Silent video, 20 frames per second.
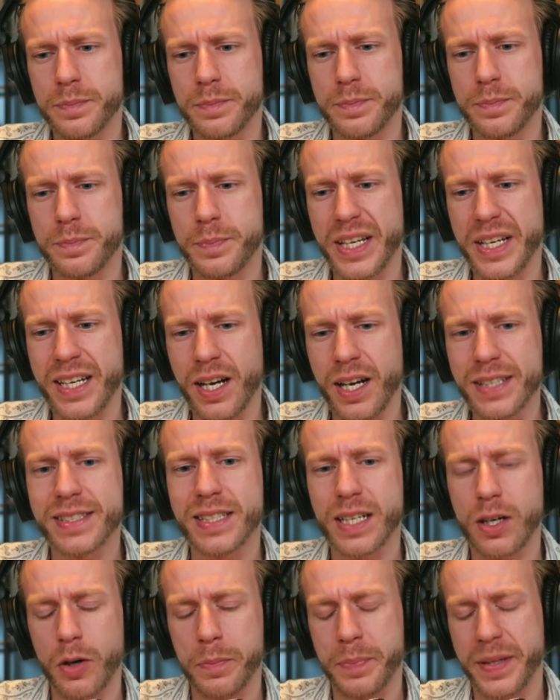because
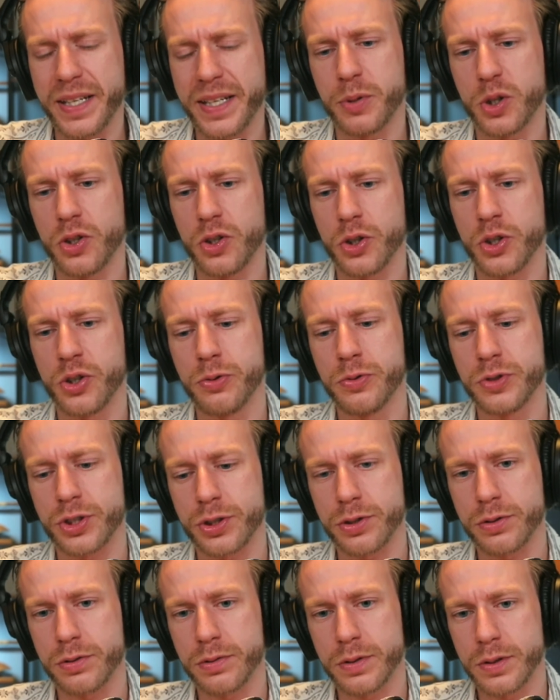there are people
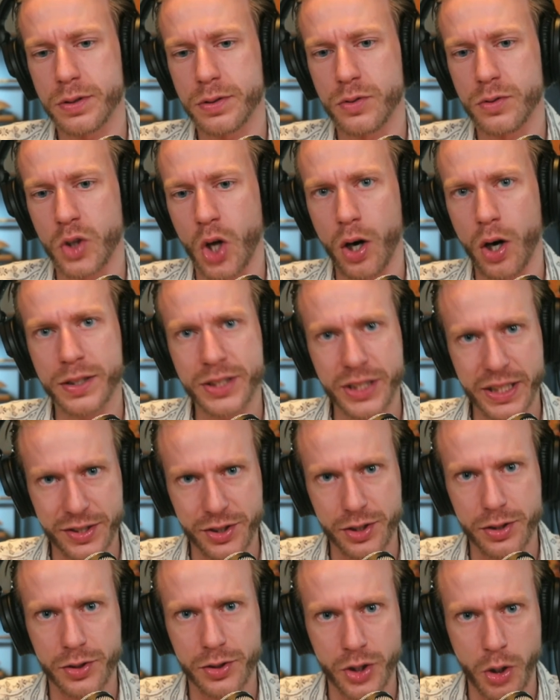whose
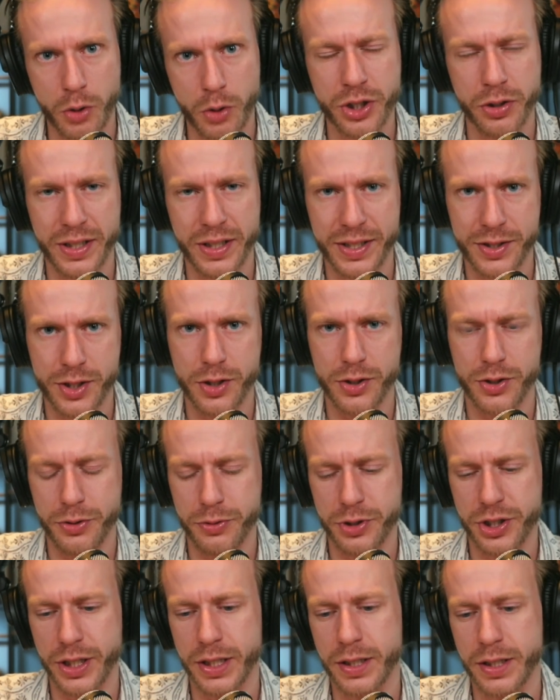largest social
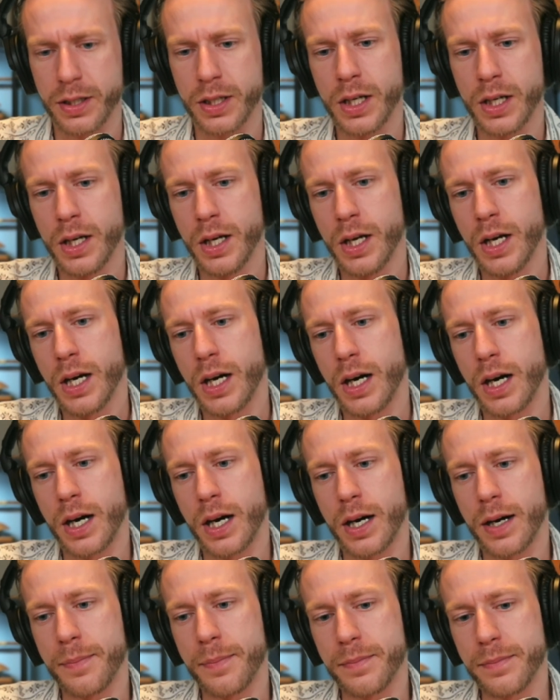institution
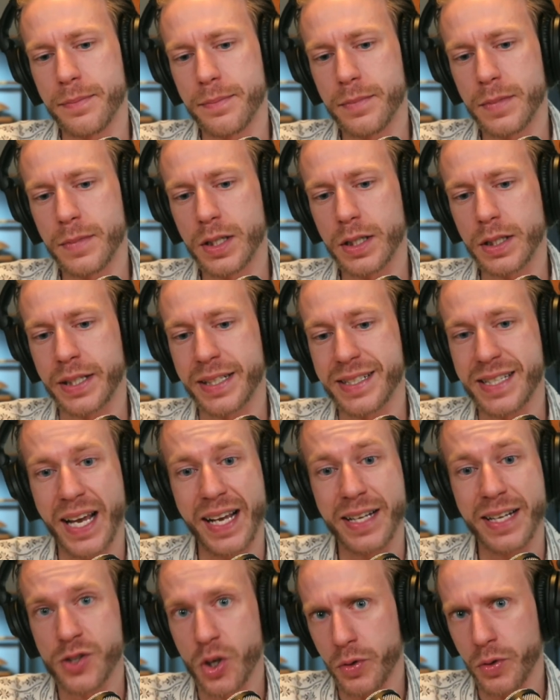
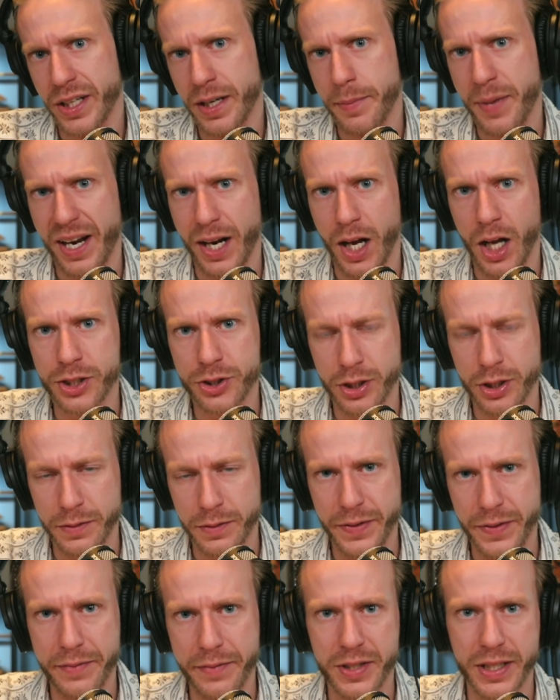contains only about
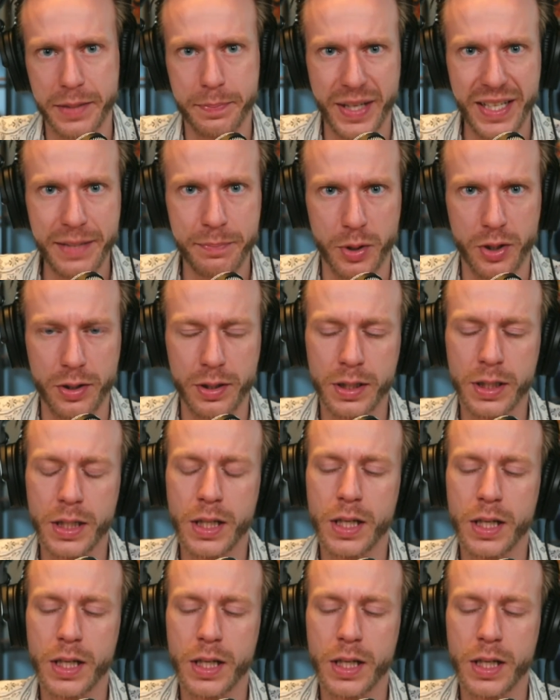150 people,